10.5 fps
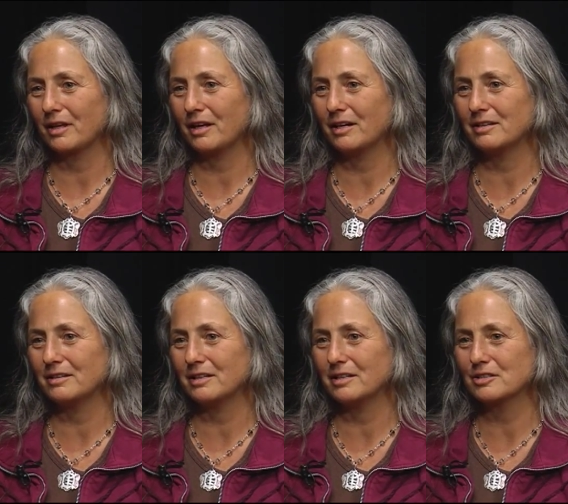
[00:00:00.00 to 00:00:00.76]

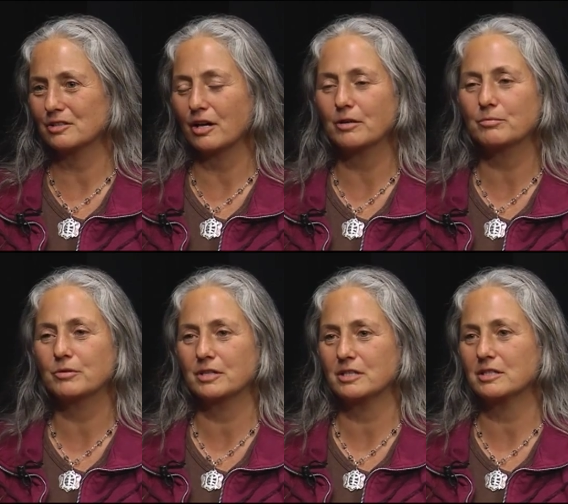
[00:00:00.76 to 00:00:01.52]
and it's not a
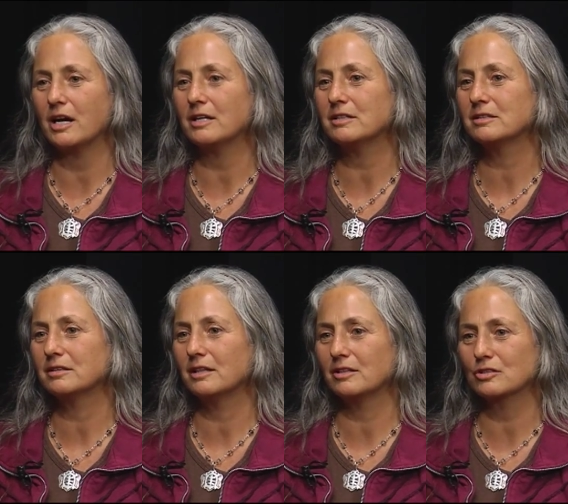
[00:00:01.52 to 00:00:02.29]
pretty sight,
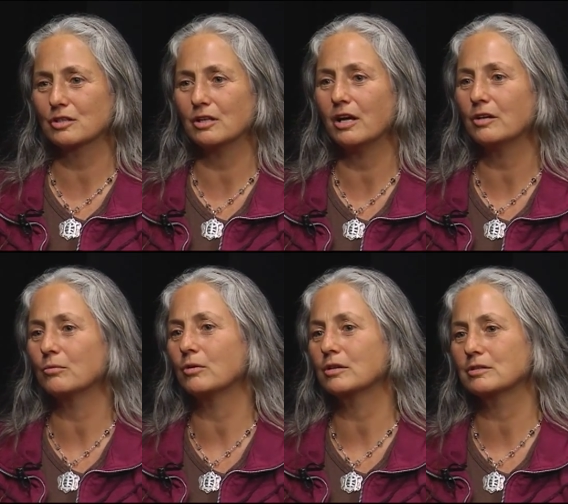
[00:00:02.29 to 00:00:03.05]
and there's a lot
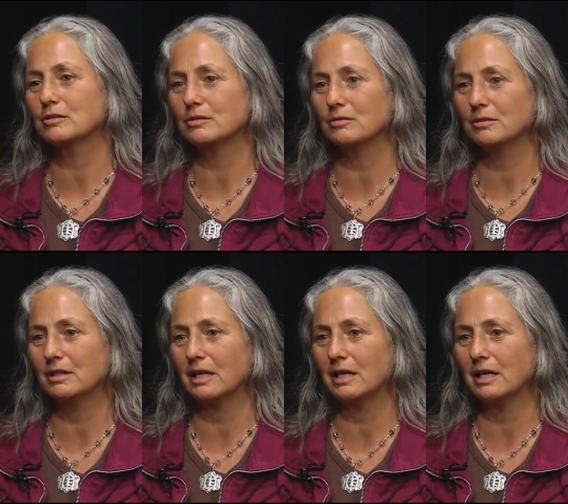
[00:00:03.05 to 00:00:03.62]
of work to do.